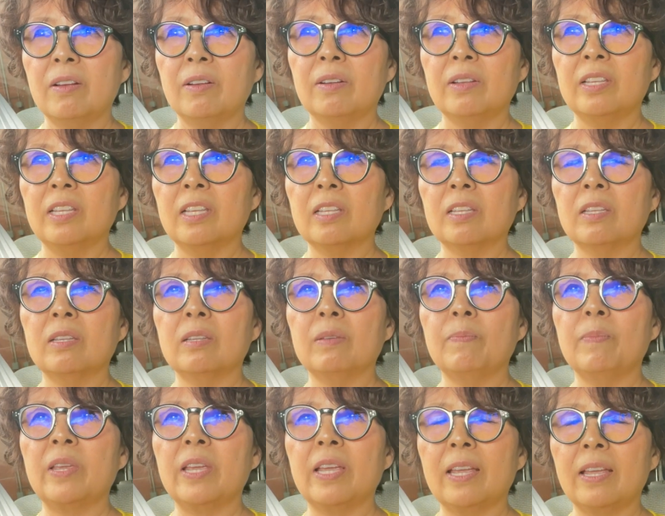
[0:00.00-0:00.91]
just
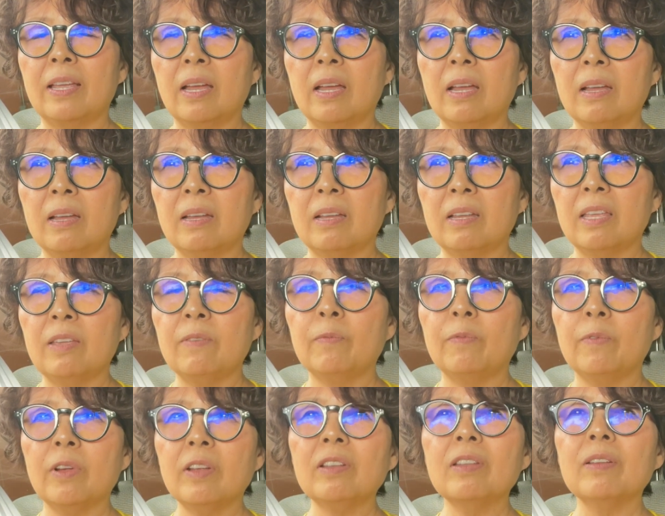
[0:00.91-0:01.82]
to be in
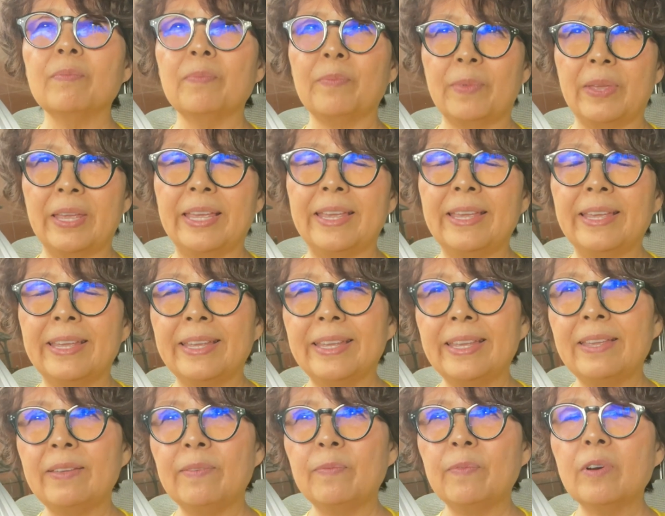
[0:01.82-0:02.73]
front of me,
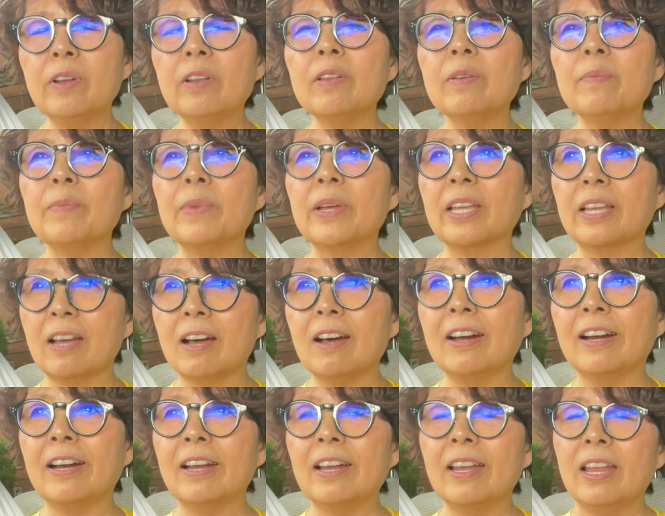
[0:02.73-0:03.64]
in front of my
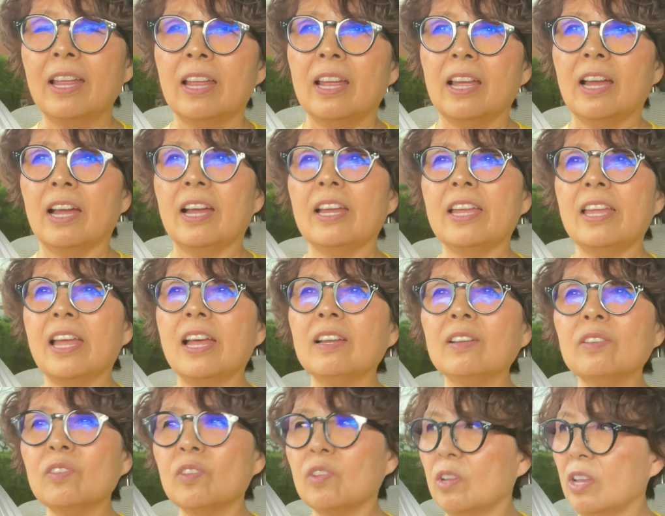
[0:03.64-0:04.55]
car. I
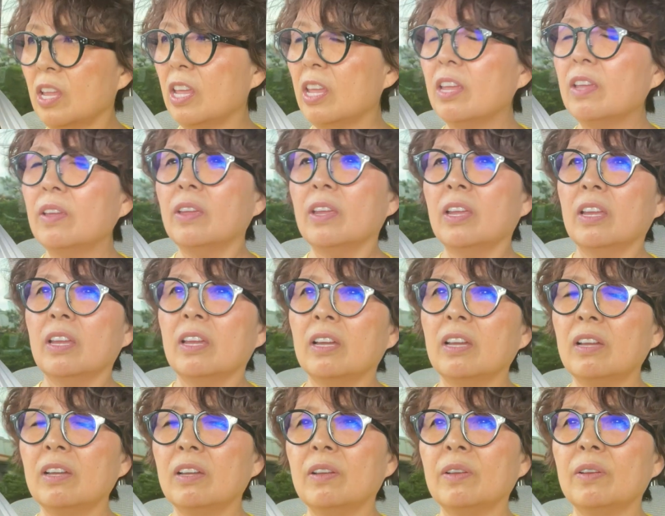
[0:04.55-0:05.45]
actually
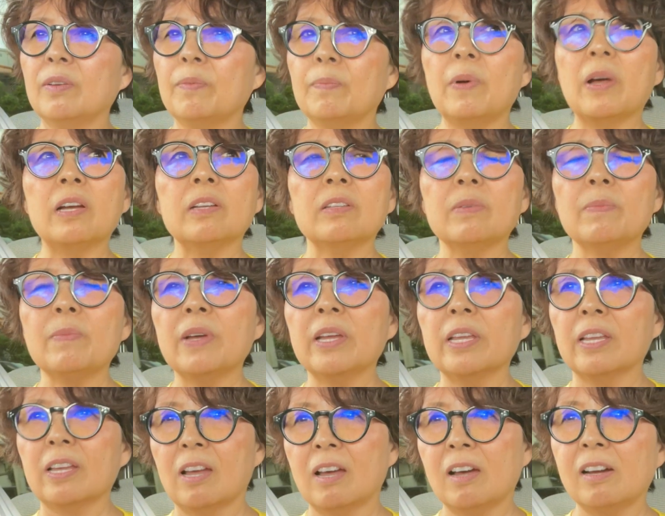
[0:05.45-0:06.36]
parked
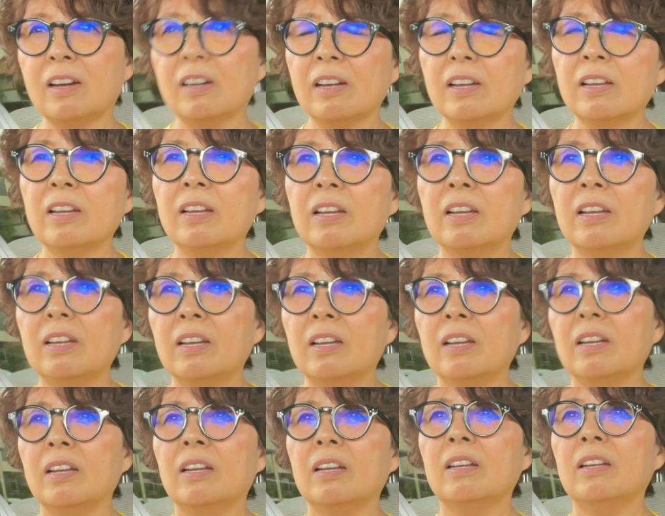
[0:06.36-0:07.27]
my car
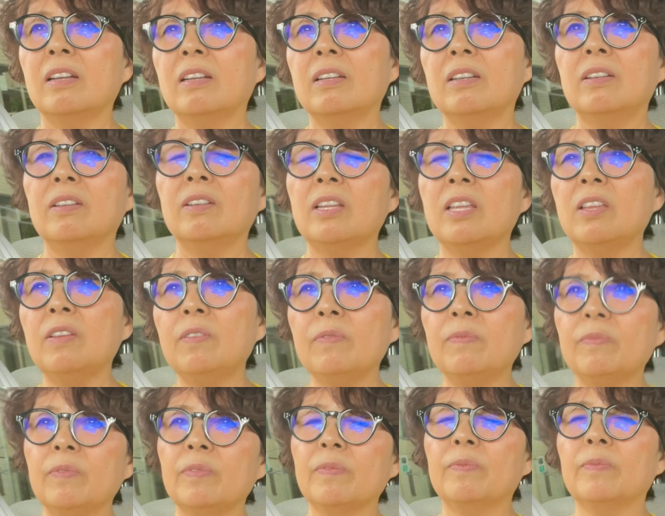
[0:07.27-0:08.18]

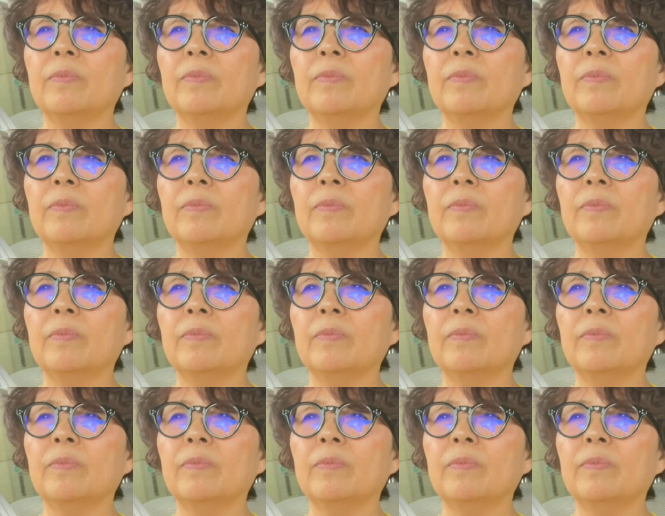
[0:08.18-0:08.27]
in